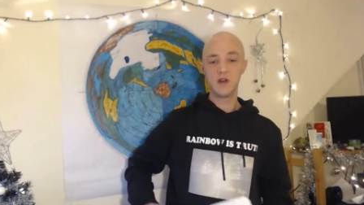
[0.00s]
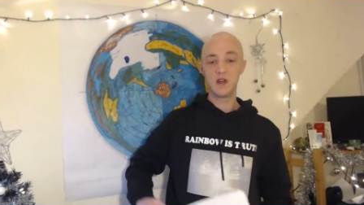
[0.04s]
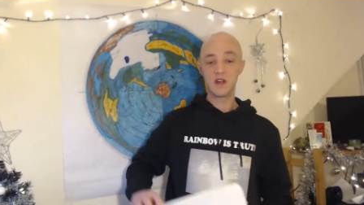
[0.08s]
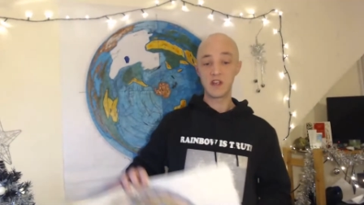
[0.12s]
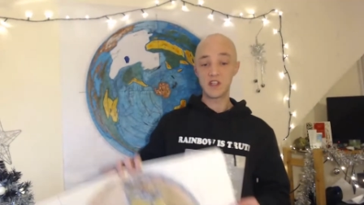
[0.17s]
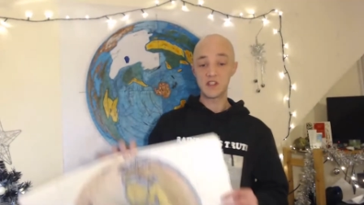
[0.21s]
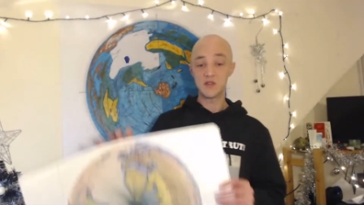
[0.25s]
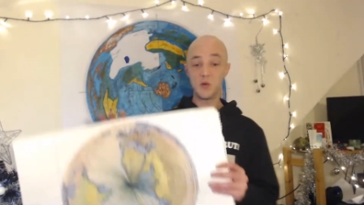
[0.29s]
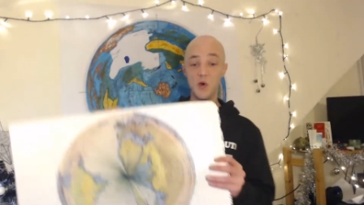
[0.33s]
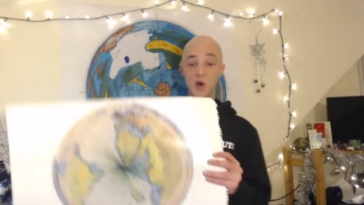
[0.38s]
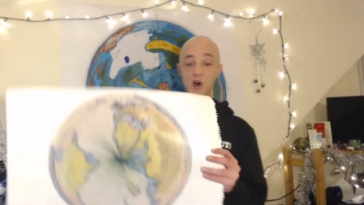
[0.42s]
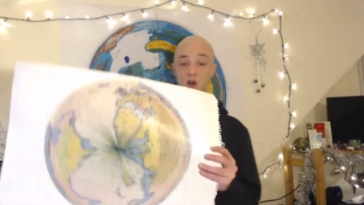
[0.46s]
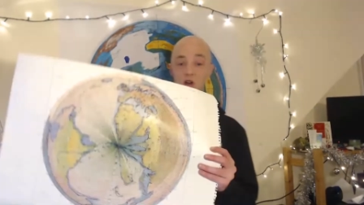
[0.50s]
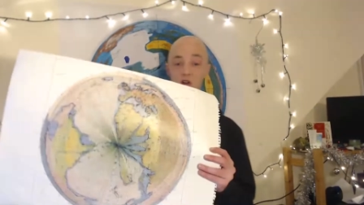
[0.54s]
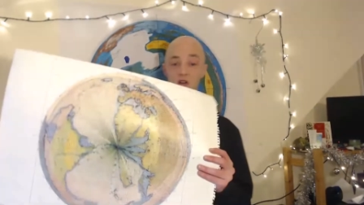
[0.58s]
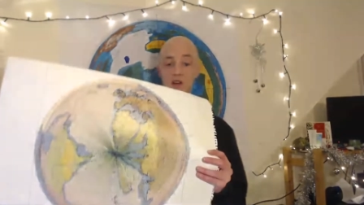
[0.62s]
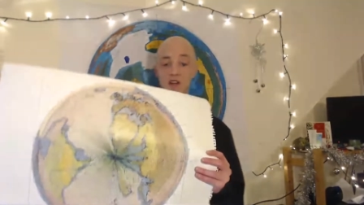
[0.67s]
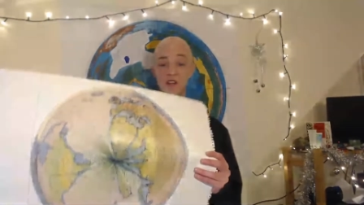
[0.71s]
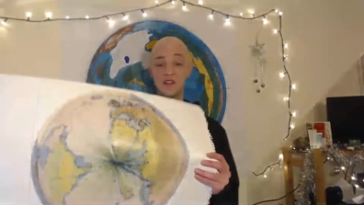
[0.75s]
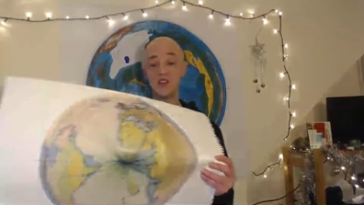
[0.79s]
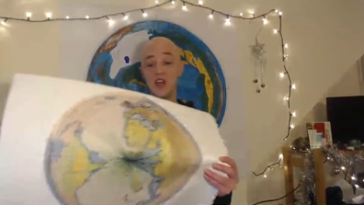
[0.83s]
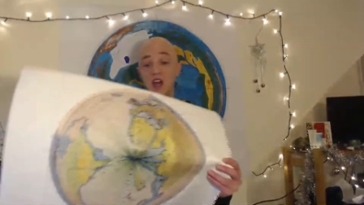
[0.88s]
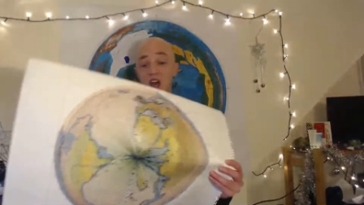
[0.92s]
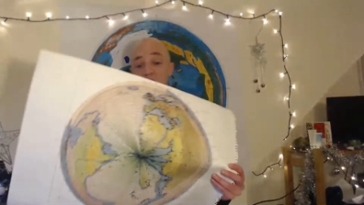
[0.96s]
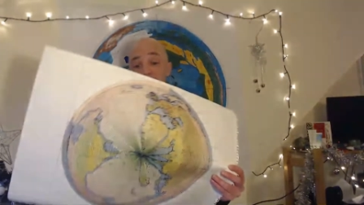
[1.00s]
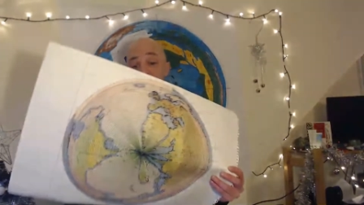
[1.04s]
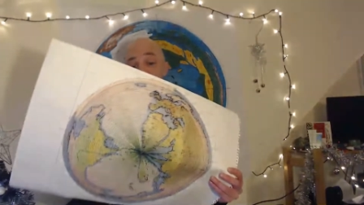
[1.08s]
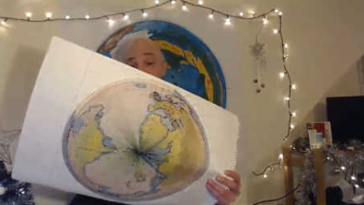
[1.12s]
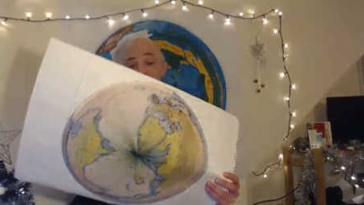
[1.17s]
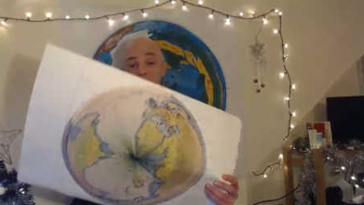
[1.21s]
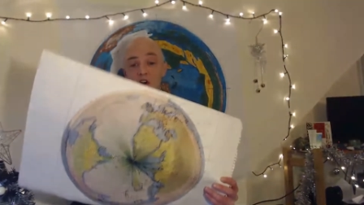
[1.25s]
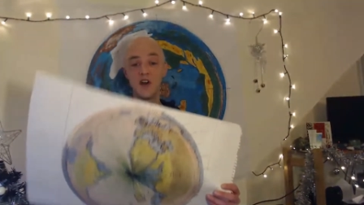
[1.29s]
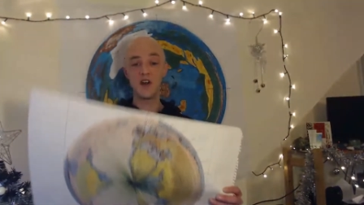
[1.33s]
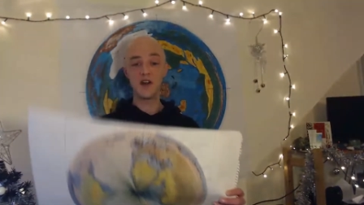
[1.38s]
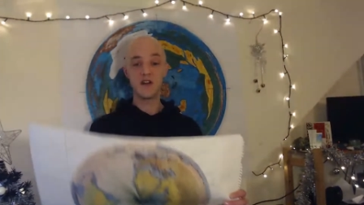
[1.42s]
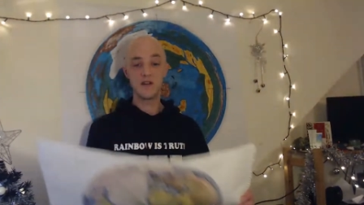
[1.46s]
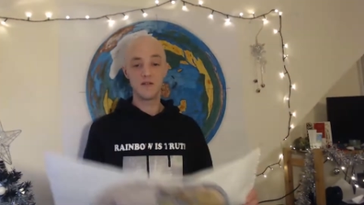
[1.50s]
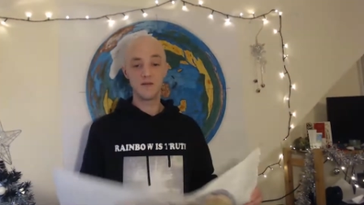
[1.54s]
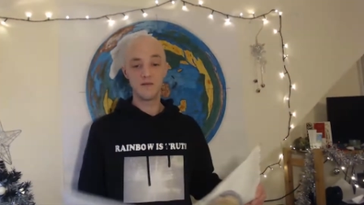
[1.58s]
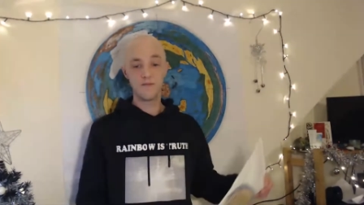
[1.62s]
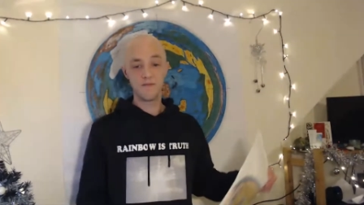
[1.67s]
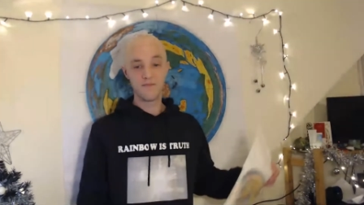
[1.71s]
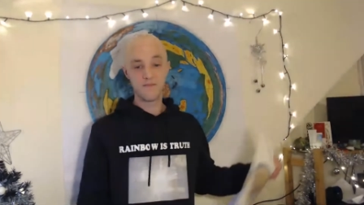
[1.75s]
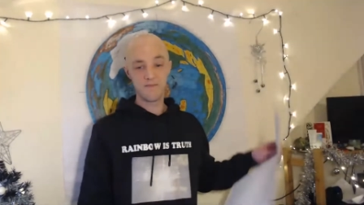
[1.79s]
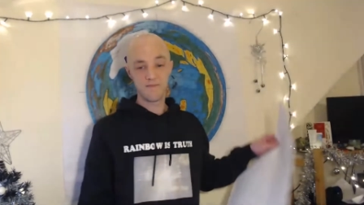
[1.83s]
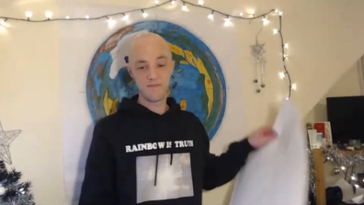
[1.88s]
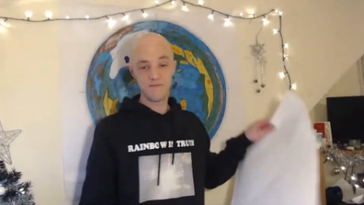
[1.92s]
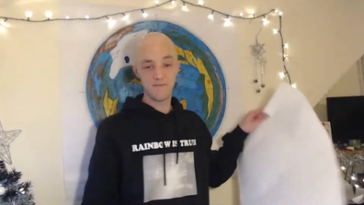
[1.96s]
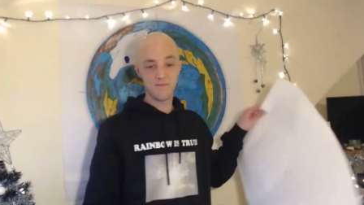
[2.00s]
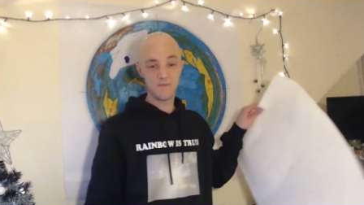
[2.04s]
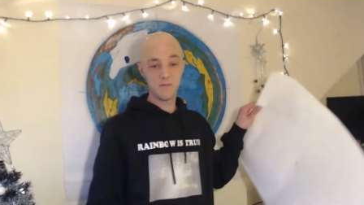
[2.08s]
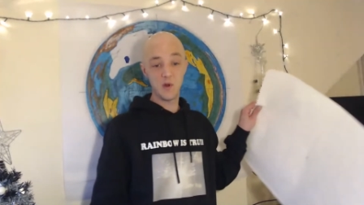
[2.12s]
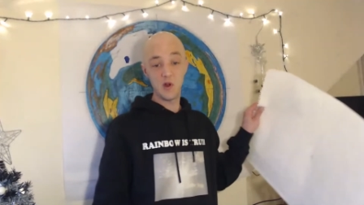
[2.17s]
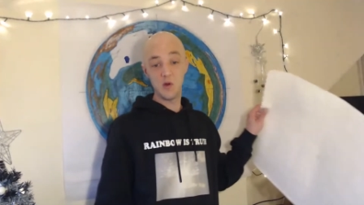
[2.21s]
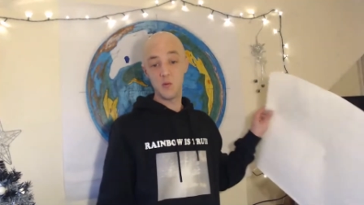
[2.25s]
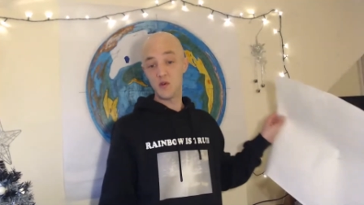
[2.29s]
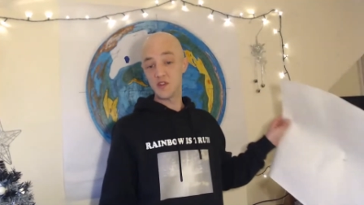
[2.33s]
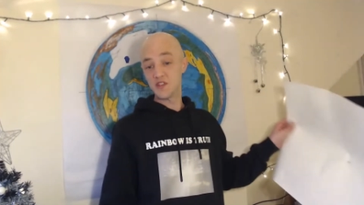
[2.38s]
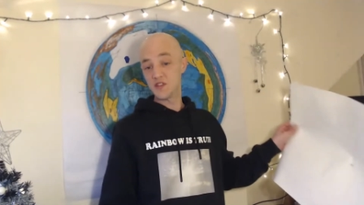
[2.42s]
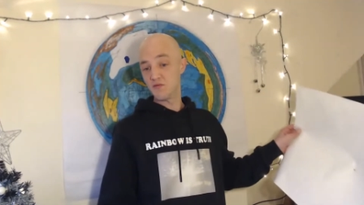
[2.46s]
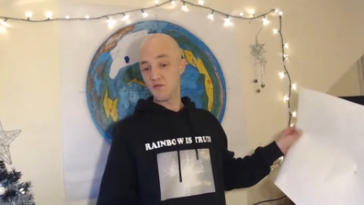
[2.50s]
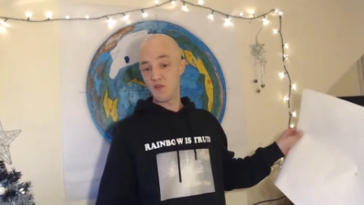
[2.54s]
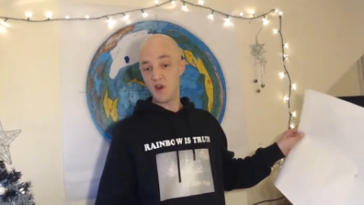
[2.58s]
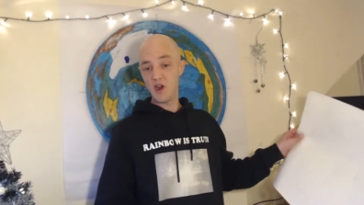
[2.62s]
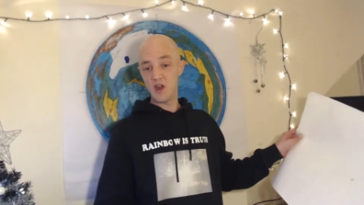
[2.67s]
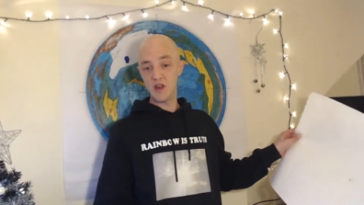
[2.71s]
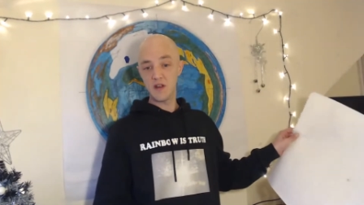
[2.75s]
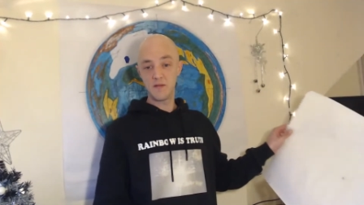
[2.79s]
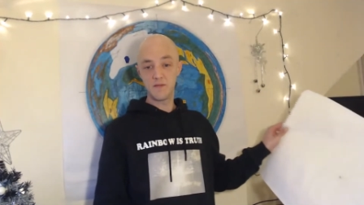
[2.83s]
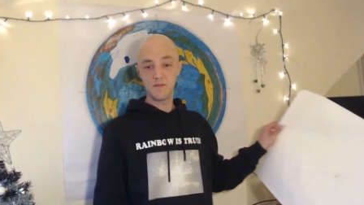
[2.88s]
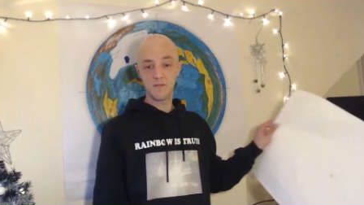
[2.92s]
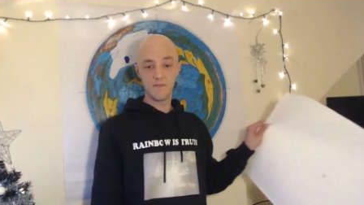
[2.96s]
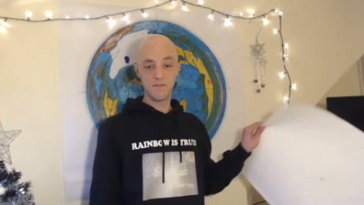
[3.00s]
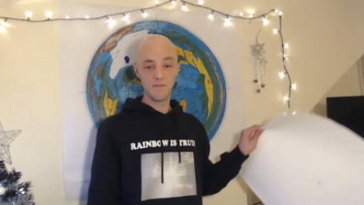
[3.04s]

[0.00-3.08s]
And guess what? It's half right. But it wasn't right.